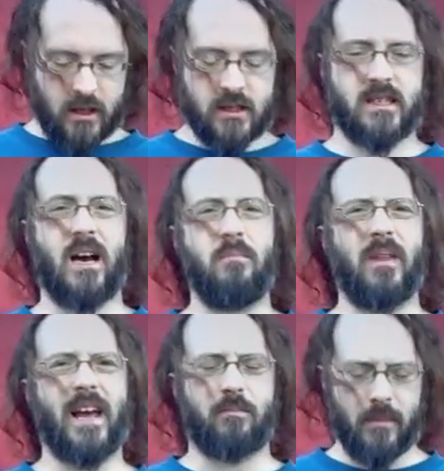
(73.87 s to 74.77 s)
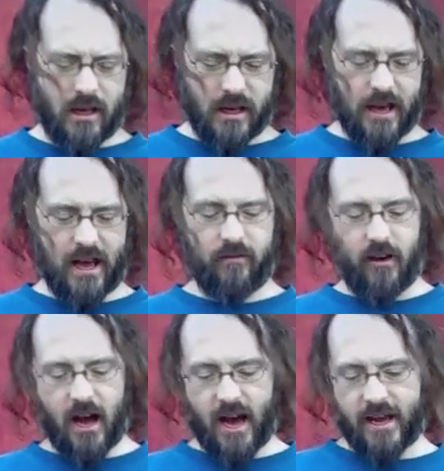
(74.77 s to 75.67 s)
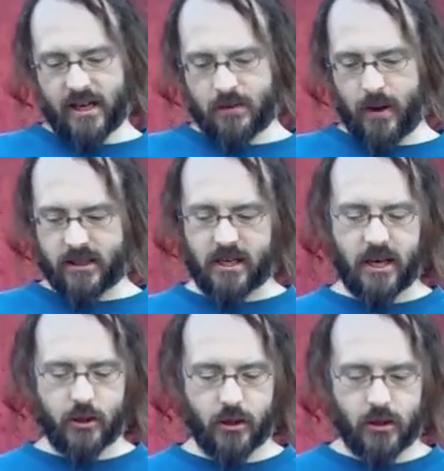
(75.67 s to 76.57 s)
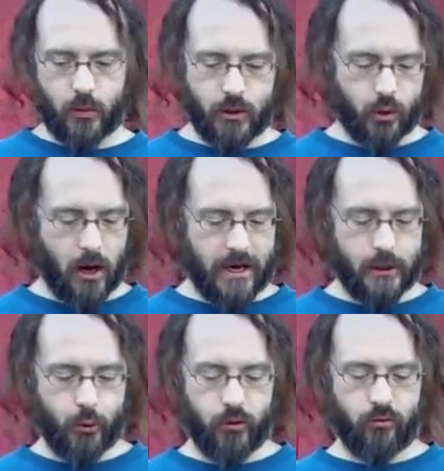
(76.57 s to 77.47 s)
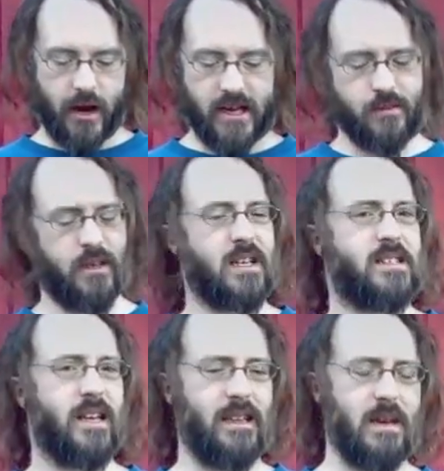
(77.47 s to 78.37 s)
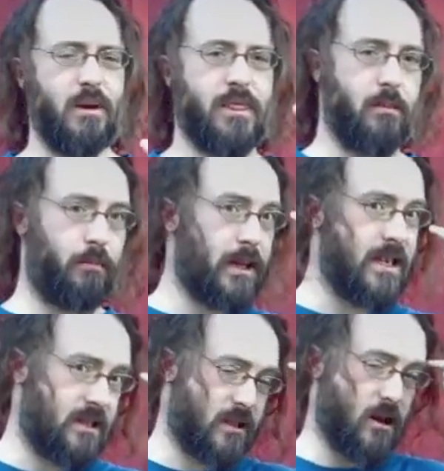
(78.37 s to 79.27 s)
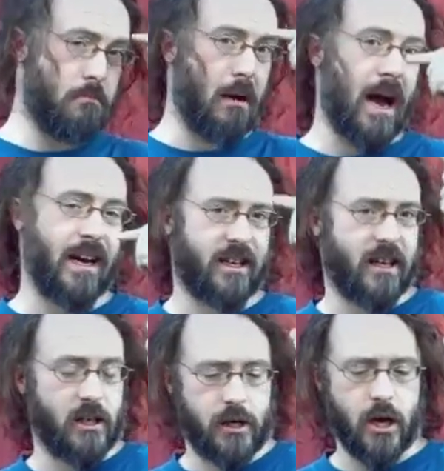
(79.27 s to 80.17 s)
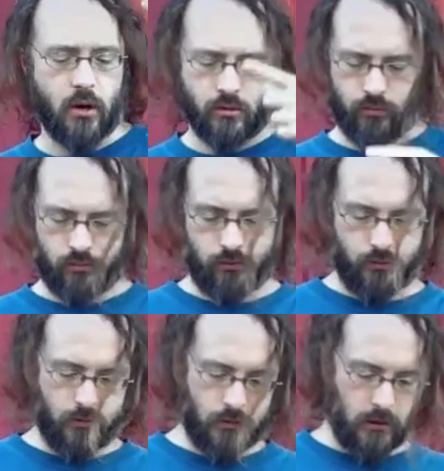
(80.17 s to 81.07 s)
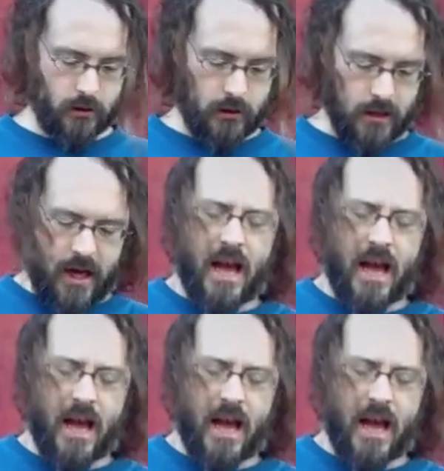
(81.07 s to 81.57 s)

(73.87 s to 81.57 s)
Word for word: Some, like me, have high expectations we're trying to erase because they limit the places our mind can go.